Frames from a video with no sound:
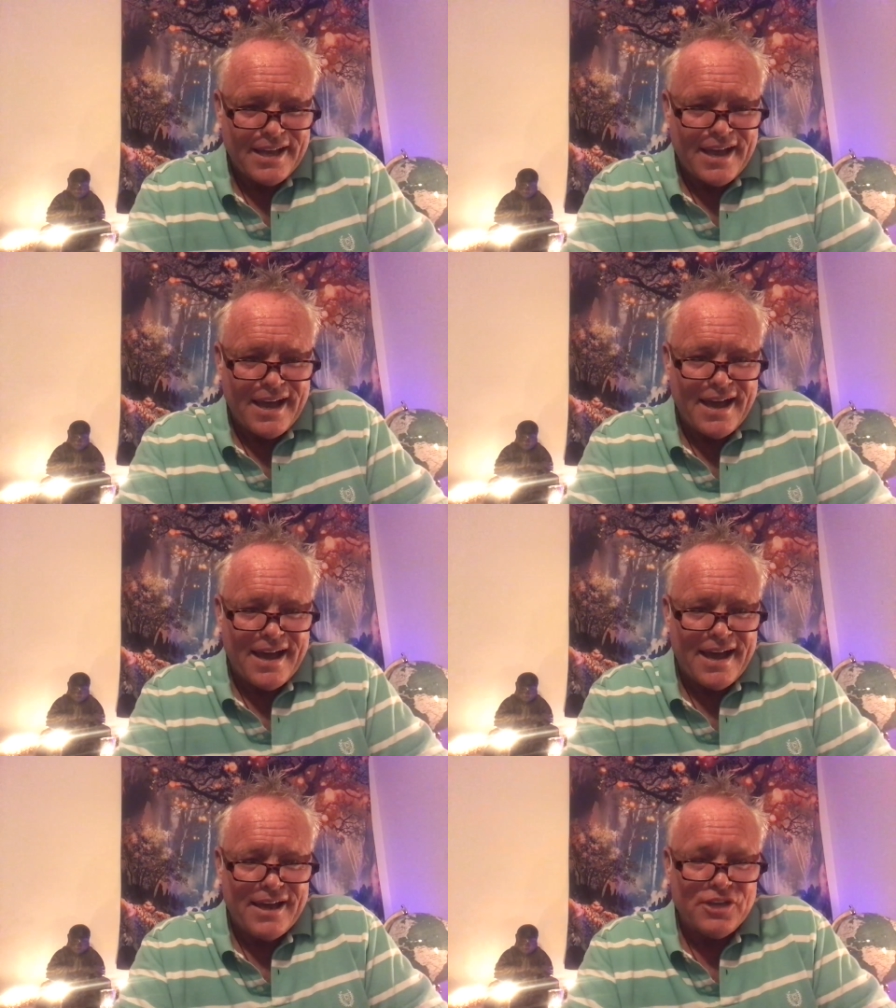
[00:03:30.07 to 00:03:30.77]

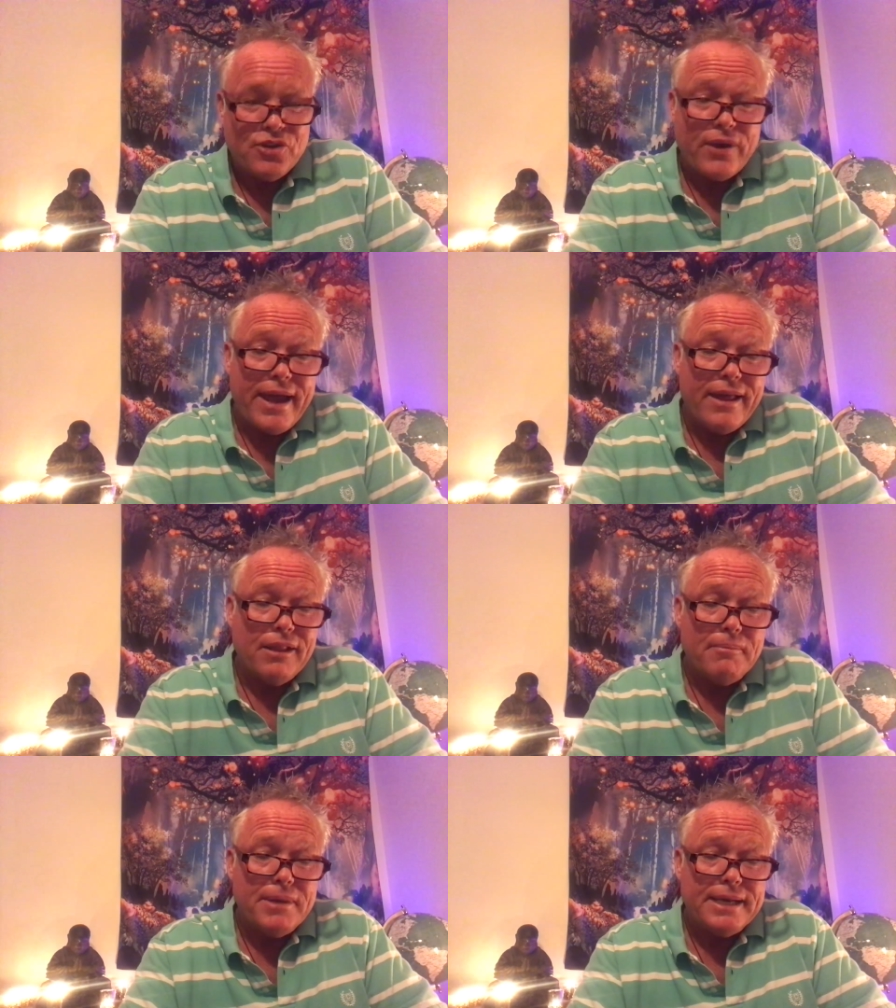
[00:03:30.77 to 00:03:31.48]
Uh, your
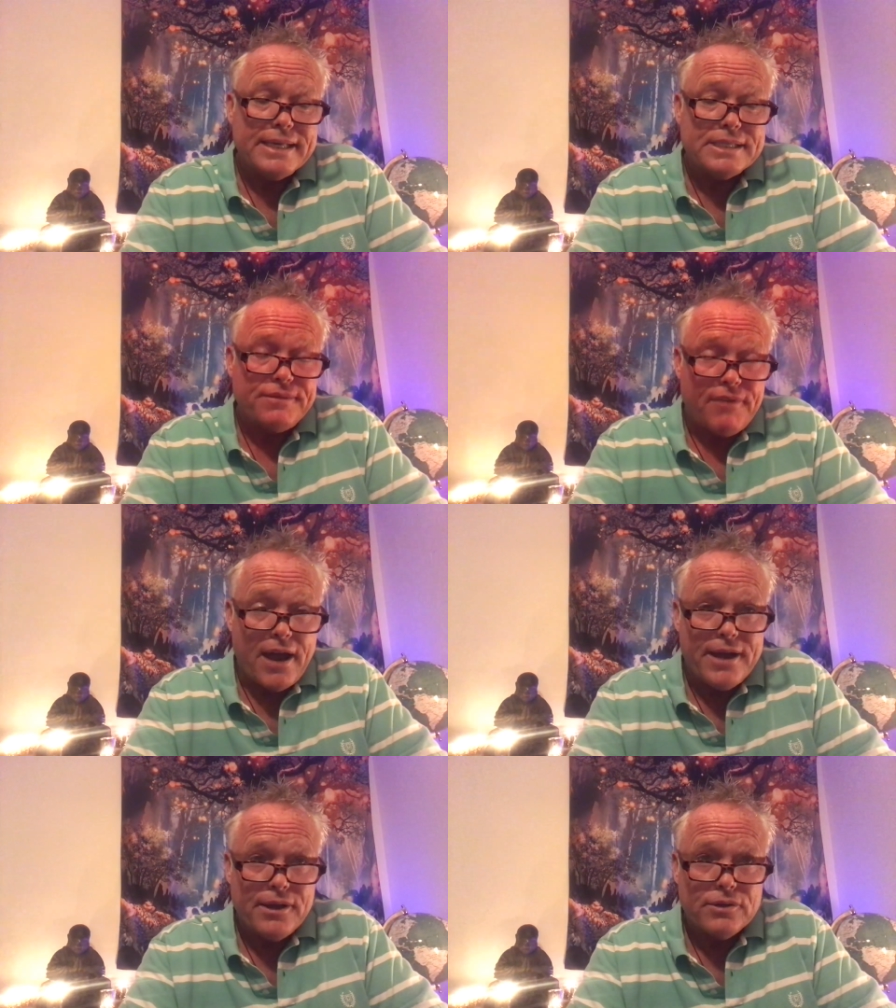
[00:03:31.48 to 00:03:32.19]
element is
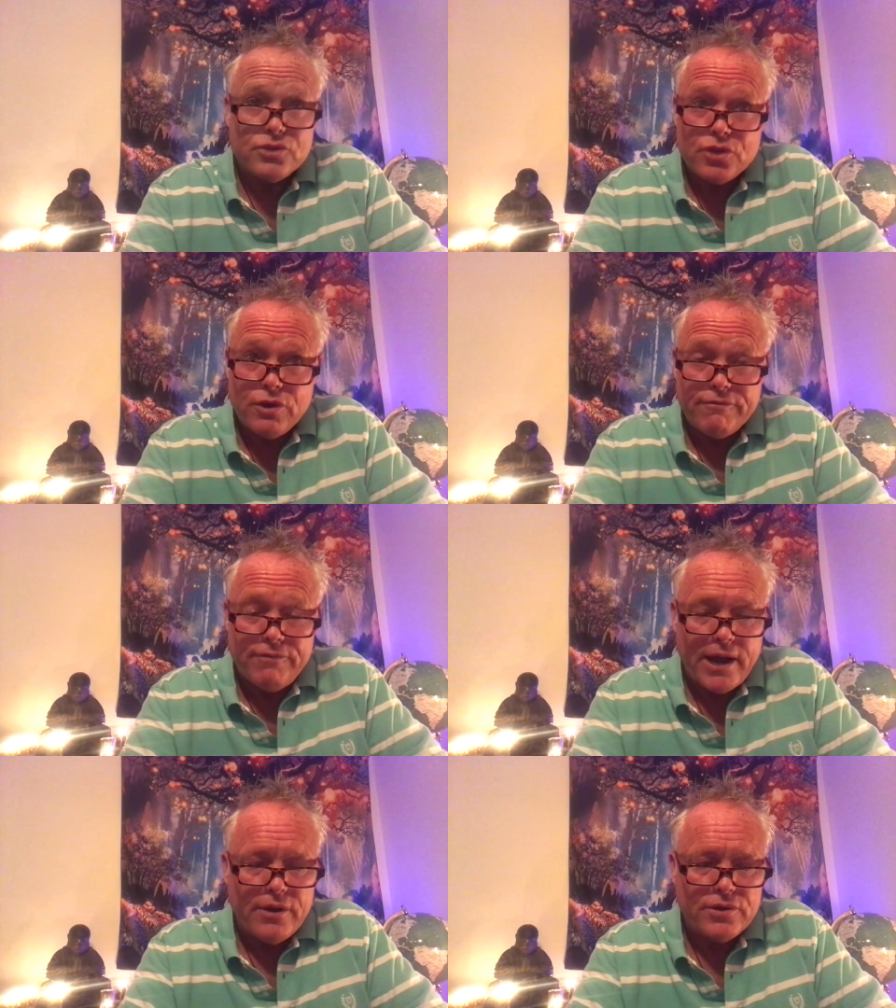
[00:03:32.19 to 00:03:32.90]
fire, so your
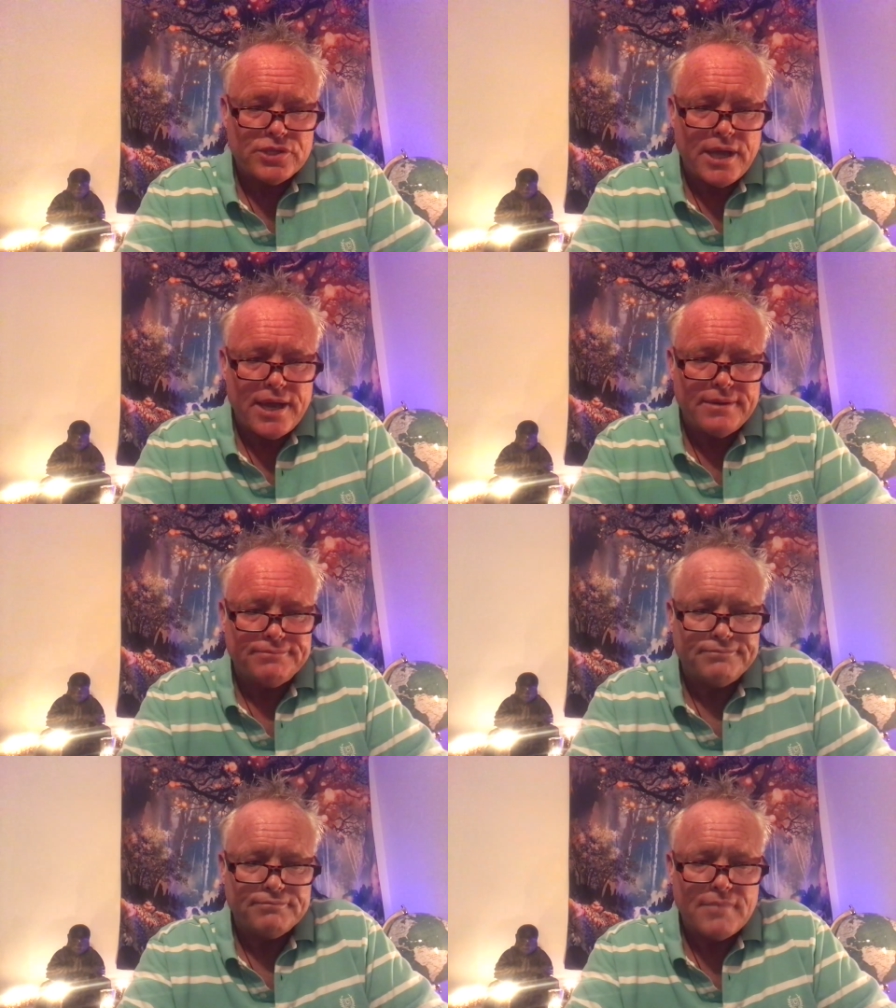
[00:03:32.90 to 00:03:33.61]
fire sign.